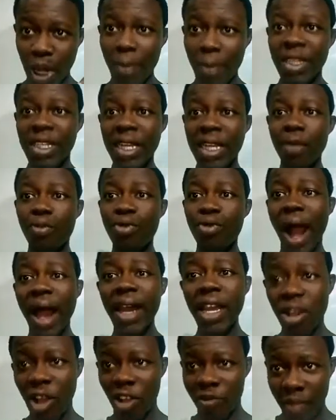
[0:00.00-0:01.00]
Let me say the
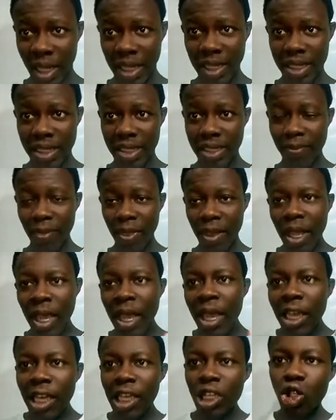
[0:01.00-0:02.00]
Buhari government
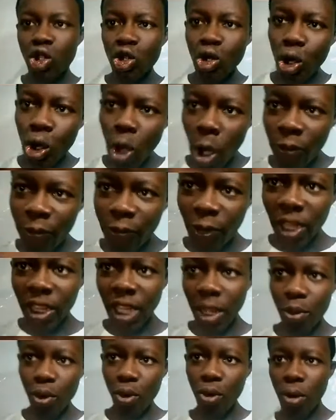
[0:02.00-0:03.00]
is too
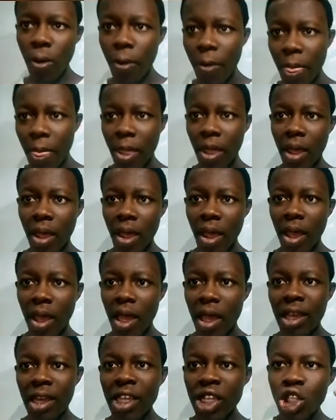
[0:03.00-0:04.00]
comfortable
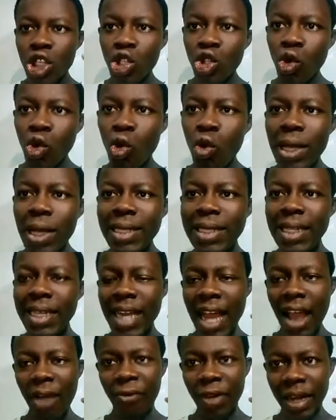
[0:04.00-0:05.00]

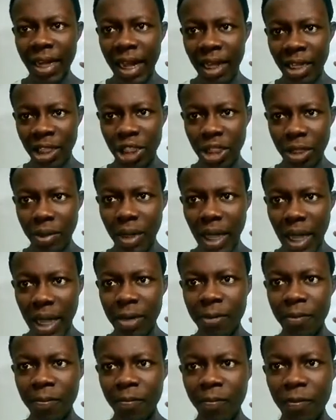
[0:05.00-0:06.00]
squeezing every
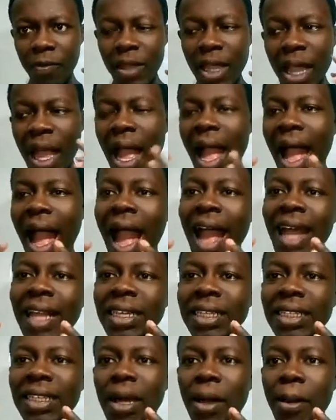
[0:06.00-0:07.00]
Nigerian
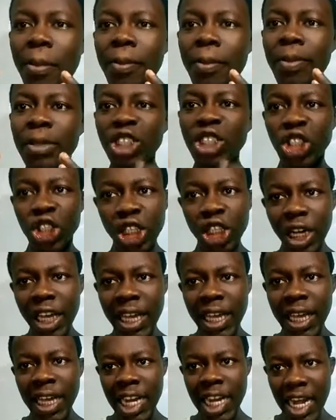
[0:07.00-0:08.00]
and
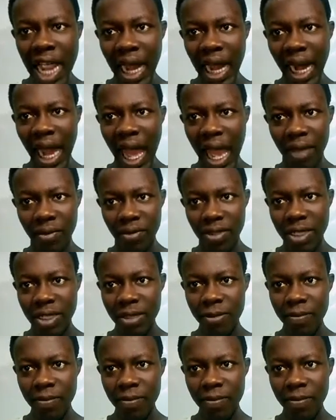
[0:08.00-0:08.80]
shrinking their lives,